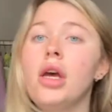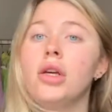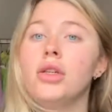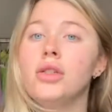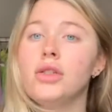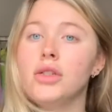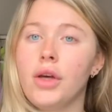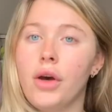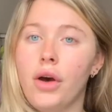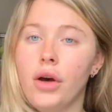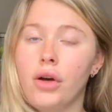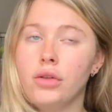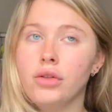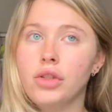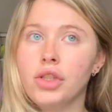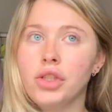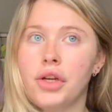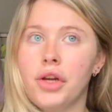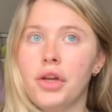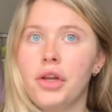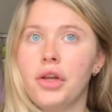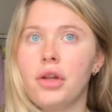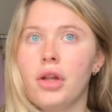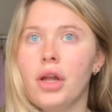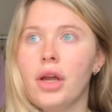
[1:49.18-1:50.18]
so I'll show
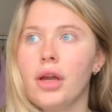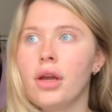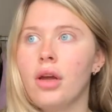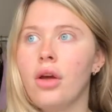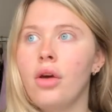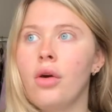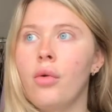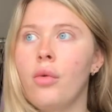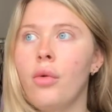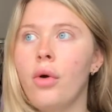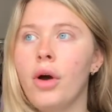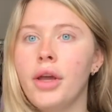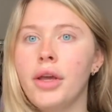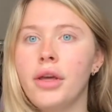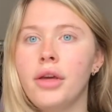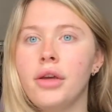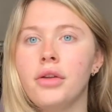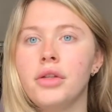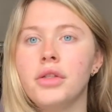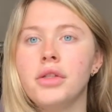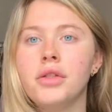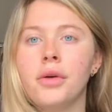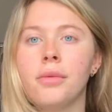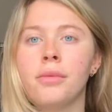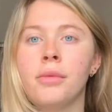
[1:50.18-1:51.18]
you like what I
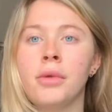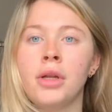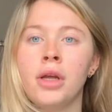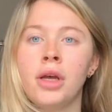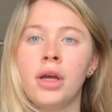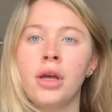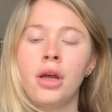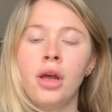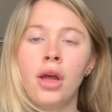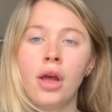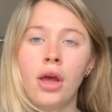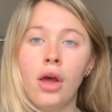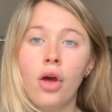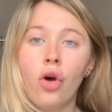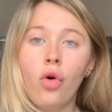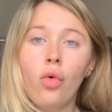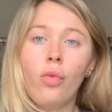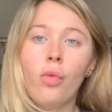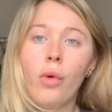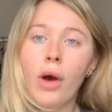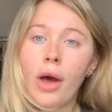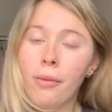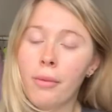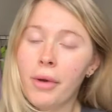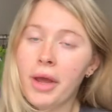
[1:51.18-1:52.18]
use so I'm gonna
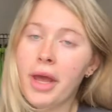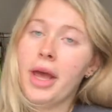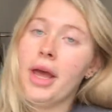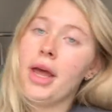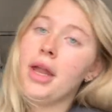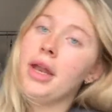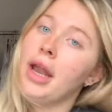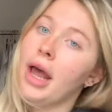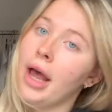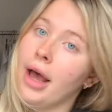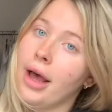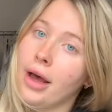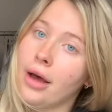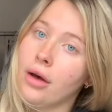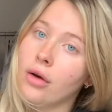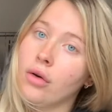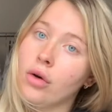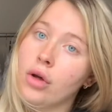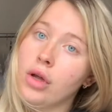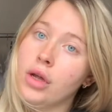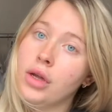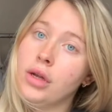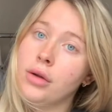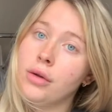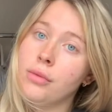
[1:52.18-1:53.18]
wet my hair now
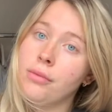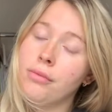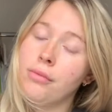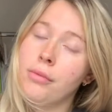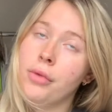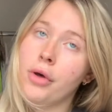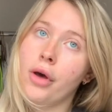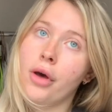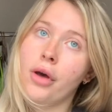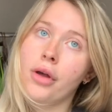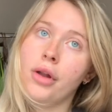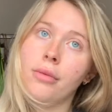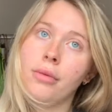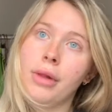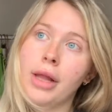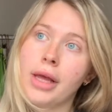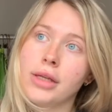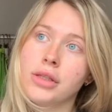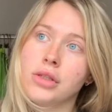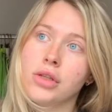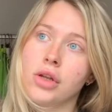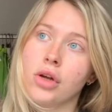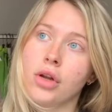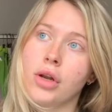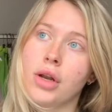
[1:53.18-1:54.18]
put
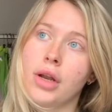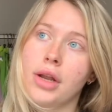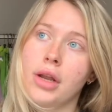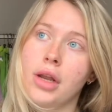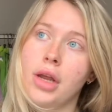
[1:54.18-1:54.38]
Olaplex on